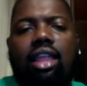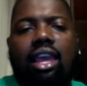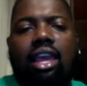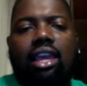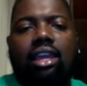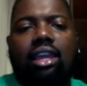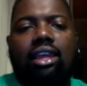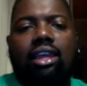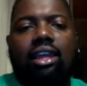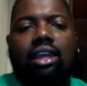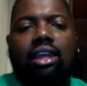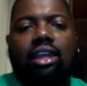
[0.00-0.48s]

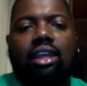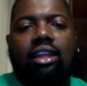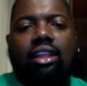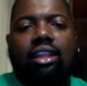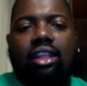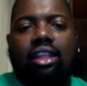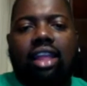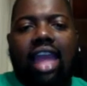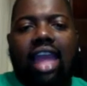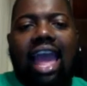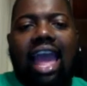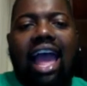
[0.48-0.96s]
like,
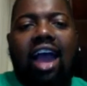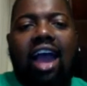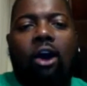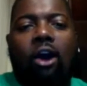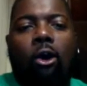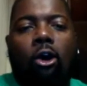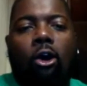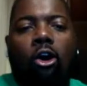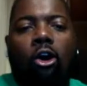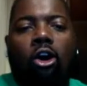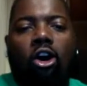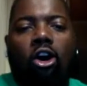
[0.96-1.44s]
at
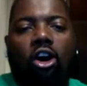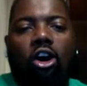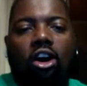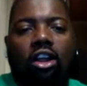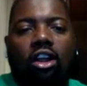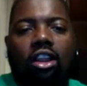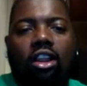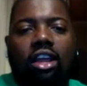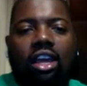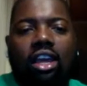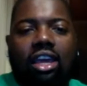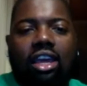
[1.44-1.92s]
all.
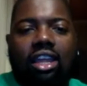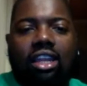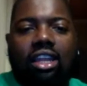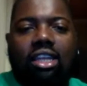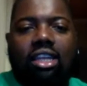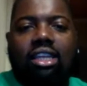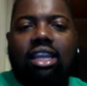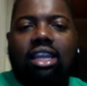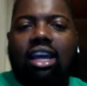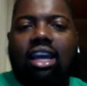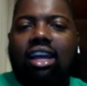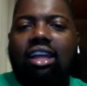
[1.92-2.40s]

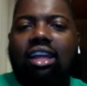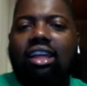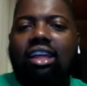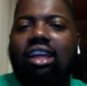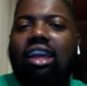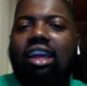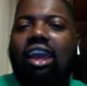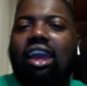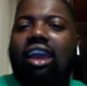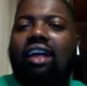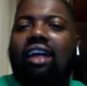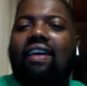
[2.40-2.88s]

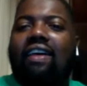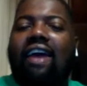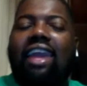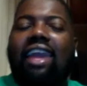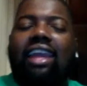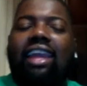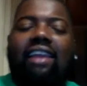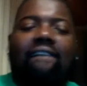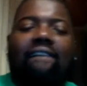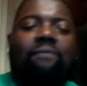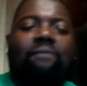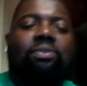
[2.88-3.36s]

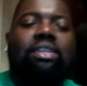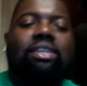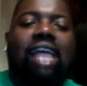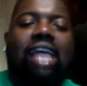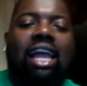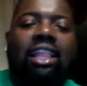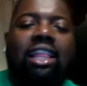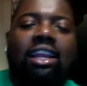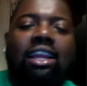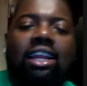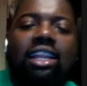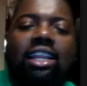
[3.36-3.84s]
Like,
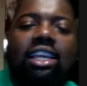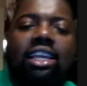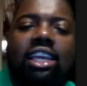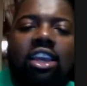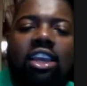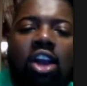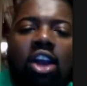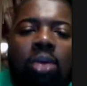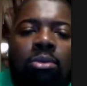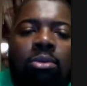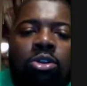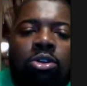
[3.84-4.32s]
Tyler
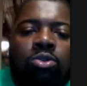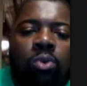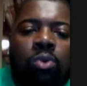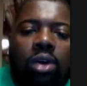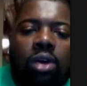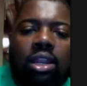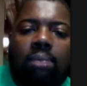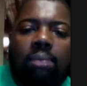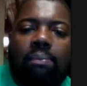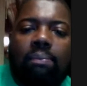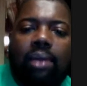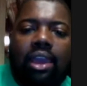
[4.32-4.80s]
Henneke almost
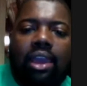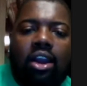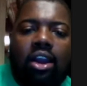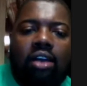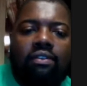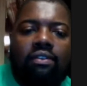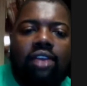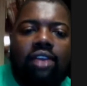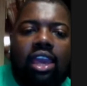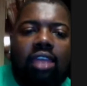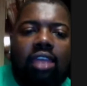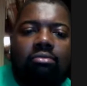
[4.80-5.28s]
won a
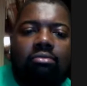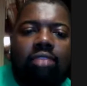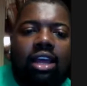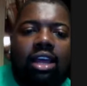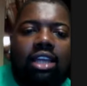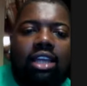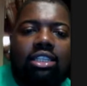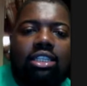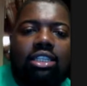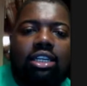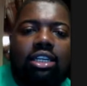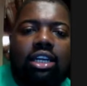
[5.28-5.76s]
playoff game
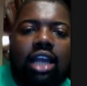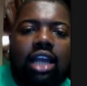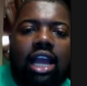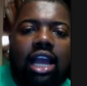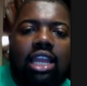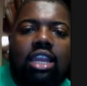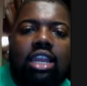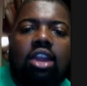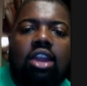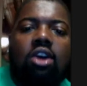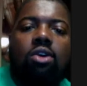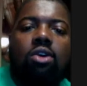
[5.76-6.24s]
last year.
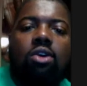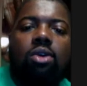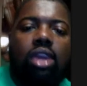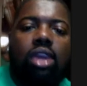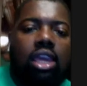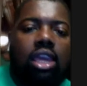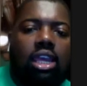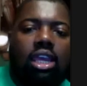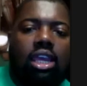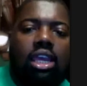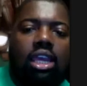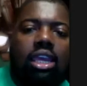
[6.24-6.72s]
I know
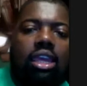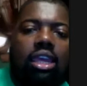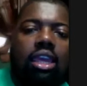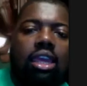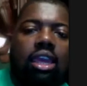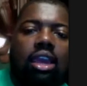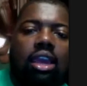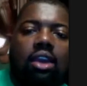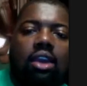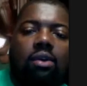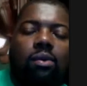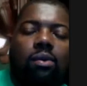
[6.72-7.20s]
he
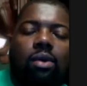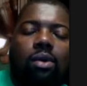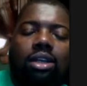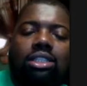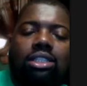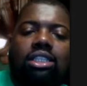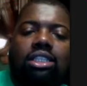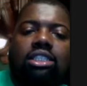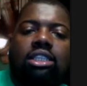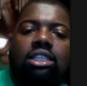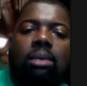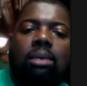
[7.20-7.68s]

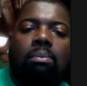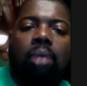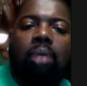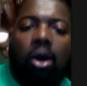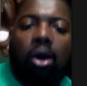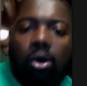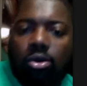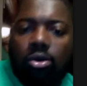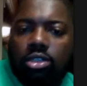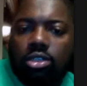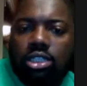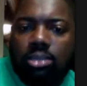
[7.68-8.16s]
wasn't
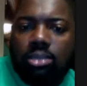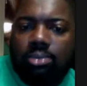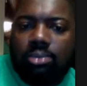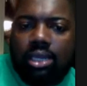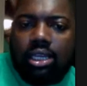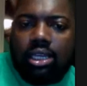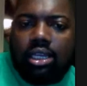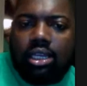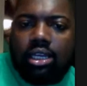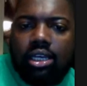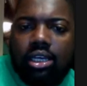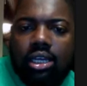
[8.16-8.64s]
supposed to
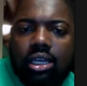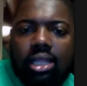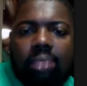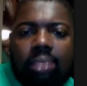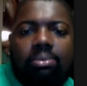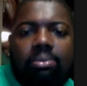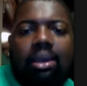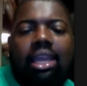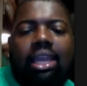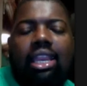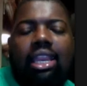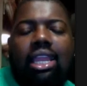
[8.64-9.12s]
be good,
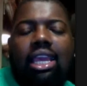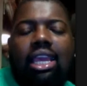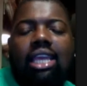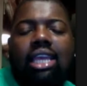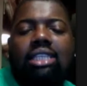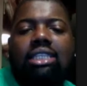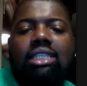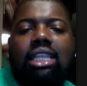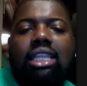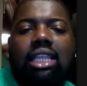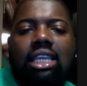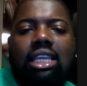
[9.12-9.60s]
but
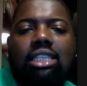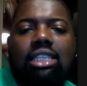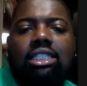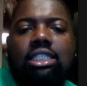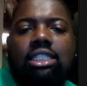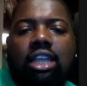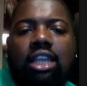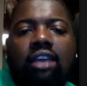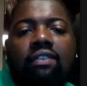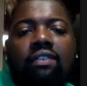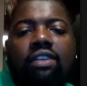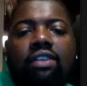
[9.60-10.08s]
he's at least
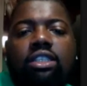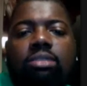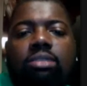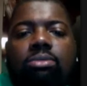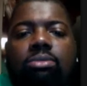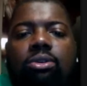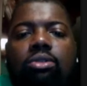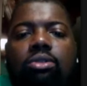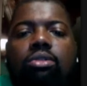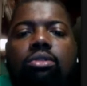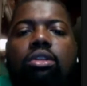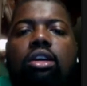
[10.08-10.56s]

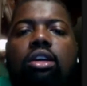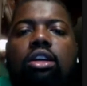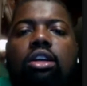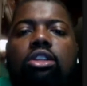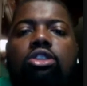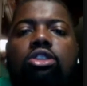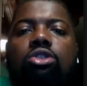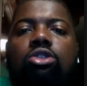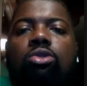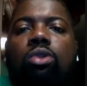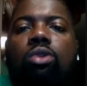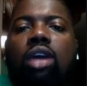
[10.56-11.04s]
serviceable.
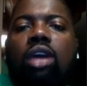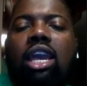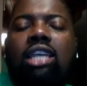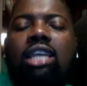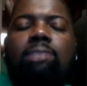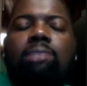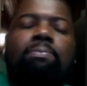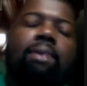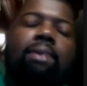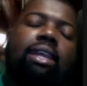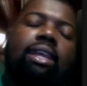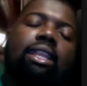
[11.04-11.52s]
Tua
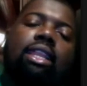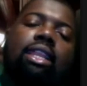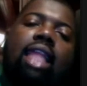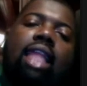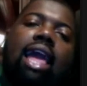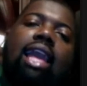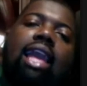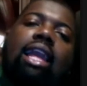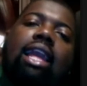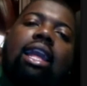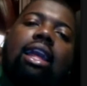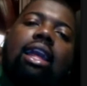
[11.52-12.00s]
has been
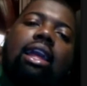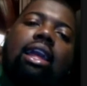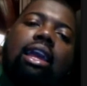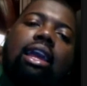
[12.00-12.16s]
like,